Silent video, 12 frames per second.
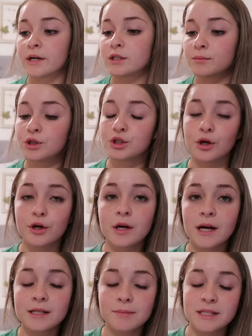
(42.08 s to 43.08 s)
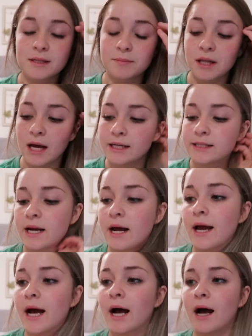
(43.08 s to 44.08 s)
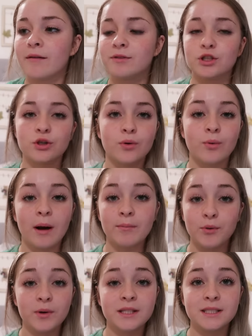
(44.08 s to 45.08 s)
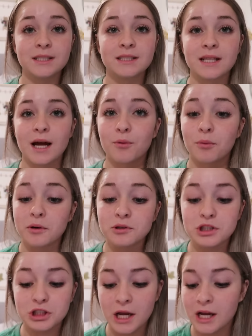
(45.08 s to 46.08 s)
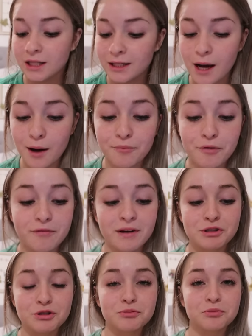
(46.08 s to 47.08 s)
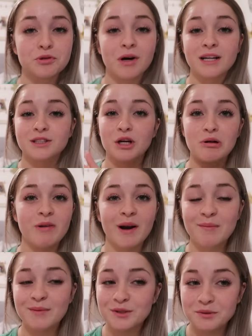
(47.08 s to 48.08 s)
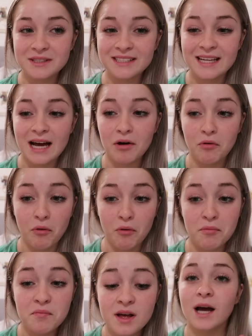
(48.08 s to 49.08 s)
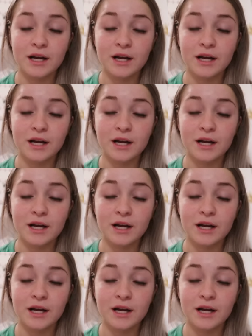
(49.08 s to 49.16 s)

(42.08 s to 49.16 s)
Okay, so I'm gonna show you guys my supplies that I have. So I'm doing this like real jankly, unprofessional. I don't recommend doing this at home.